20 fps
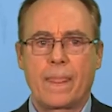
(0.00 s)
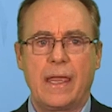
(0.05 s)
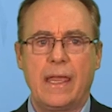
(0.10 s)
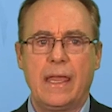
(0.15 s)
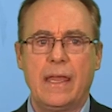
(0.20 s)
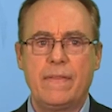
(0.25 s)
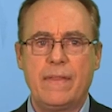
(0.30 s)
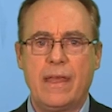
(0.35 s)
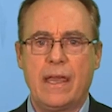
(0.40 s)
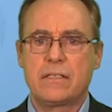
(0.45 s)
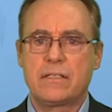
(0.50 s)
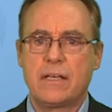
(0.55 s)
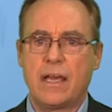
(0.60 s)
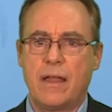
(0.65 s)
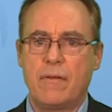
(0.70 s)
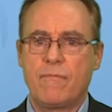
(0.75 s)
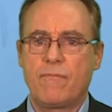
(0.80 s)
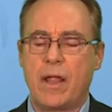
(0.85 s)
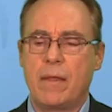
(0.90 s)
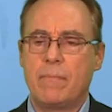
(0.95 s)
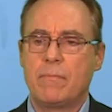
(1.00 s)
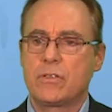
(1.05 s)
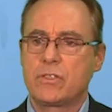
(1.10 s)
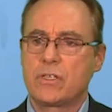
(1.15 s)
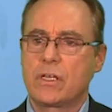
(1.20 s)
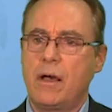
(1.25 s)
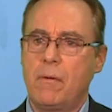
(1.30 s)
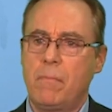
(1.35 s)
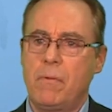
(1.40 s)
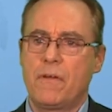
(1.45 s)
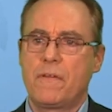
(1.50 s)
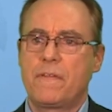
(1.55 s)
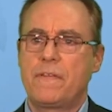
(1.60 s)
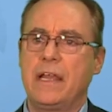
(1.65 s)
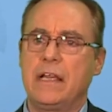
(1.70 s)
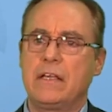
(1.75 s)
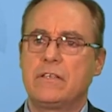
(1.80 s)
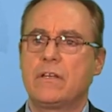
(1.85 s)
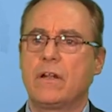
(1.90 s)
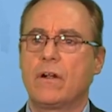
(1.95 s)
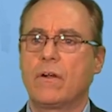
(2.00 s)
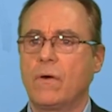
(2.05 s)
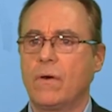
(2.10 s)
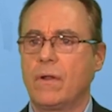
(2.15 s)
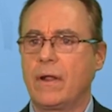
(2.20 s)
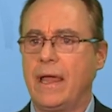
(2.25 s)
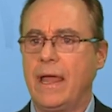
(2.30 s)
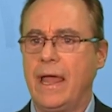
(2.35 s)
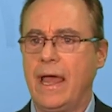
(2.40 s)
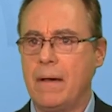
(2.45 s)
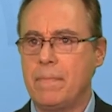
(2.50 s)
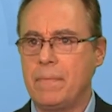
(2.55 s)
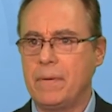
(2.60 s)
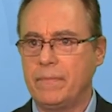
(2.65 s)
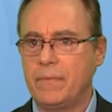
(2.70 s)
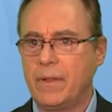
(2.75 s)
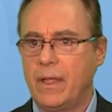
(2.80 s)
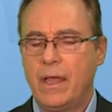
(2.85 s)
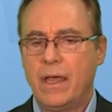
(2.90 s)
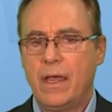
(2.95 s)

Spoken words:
In that time frame, there's a couple of things that are going to happen.